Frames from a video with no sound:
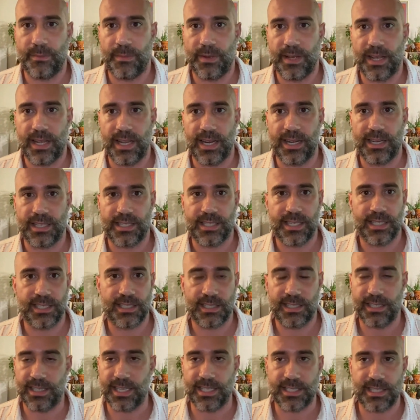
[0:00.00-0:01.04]
And
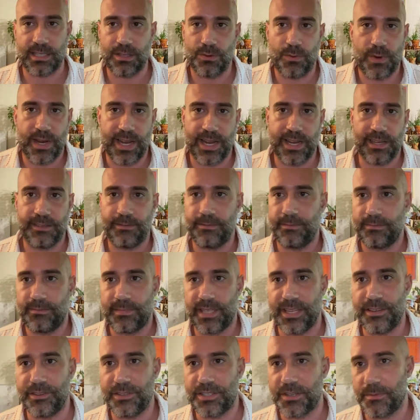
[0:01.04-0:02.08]
essentially that's the way
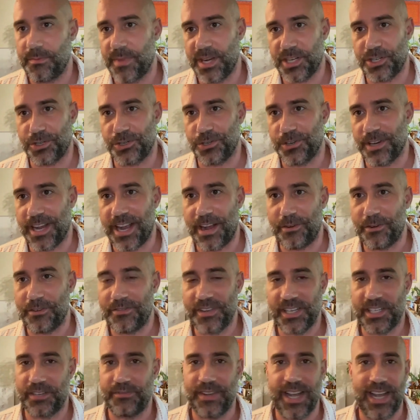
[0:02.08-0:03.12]
they used to measure how
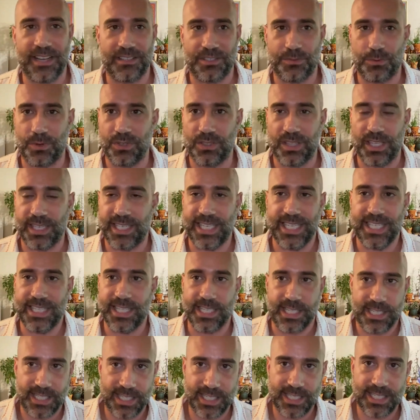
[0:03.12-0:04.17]
effective ads were, like in the
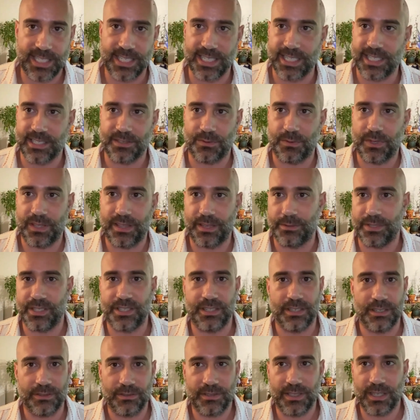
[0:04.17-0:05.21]
60s, when there was,
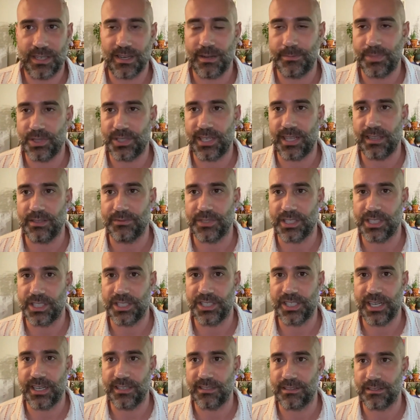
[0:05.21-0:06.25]
a couple
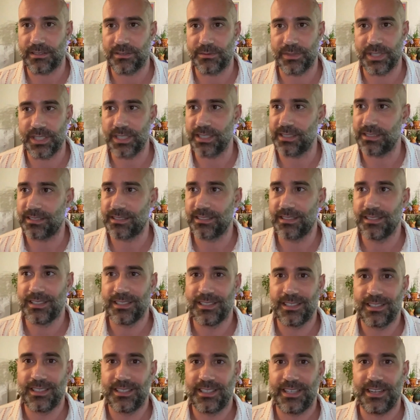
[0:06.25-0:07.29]
television channels, which is,
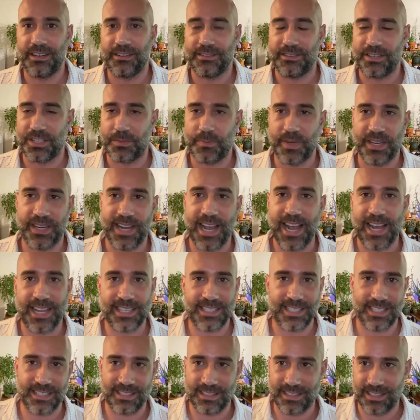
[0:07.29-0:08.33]
you spend
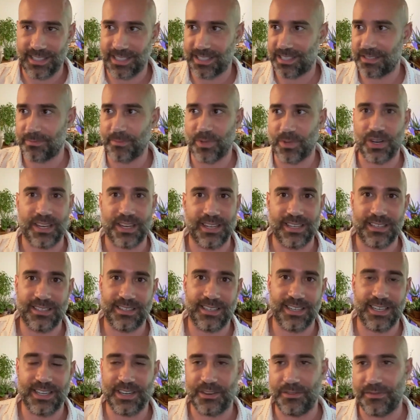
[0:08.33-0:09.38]
ads in this
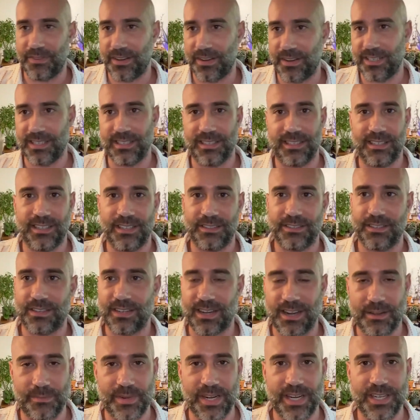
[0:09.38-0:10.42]
market and you find another
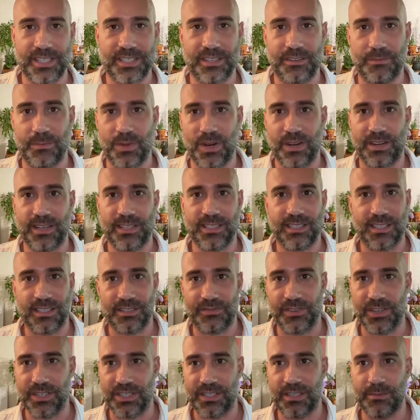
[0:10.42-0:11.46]
combination of markets that's
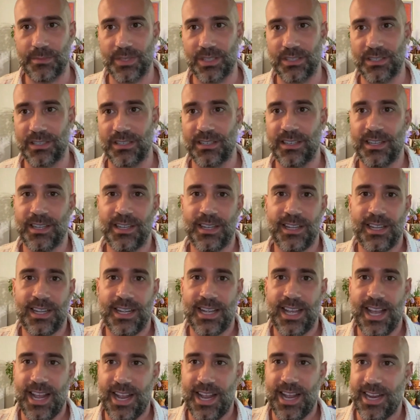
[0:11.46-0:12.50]
very similar,
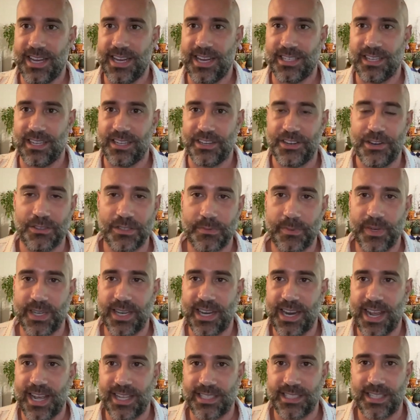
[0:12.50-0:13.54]
and you don't
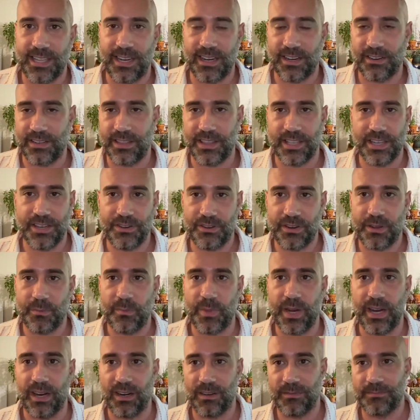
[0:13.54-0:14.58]
spend ads there, and then you
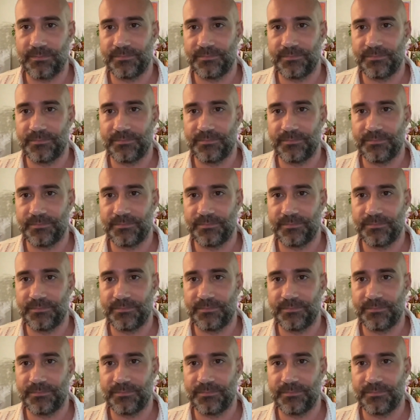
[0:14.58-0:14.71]
compare.